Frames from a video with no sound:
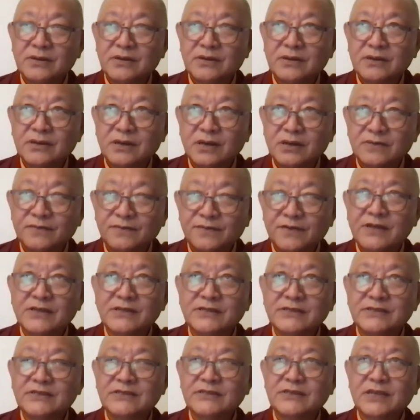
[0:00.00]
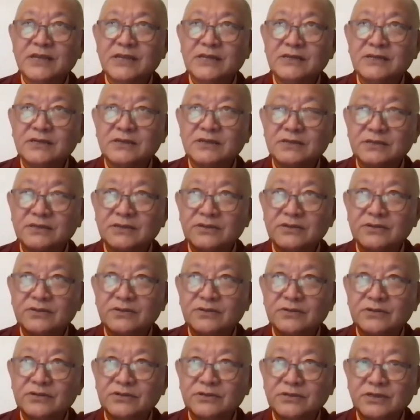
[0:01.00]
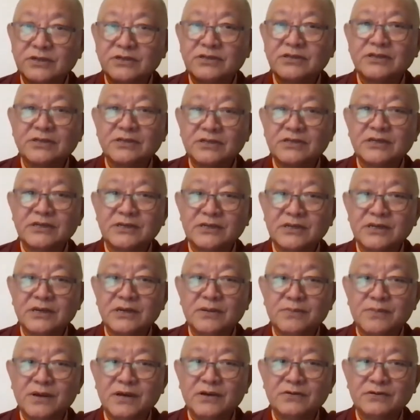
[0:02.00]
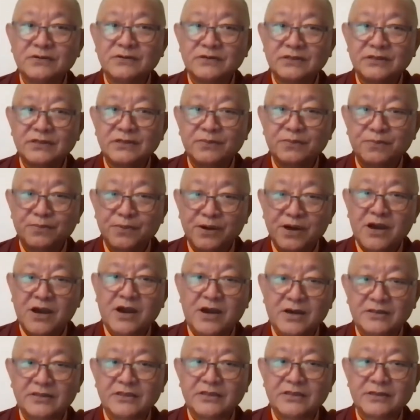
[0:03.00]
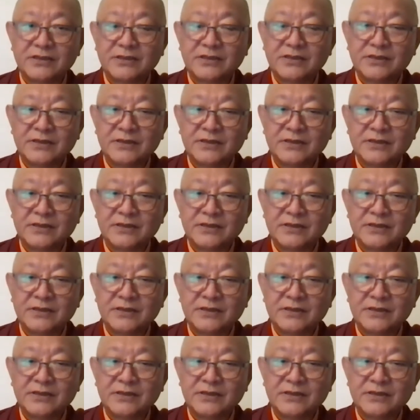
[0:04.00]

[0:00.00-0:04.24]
convinced and, certainty about the path.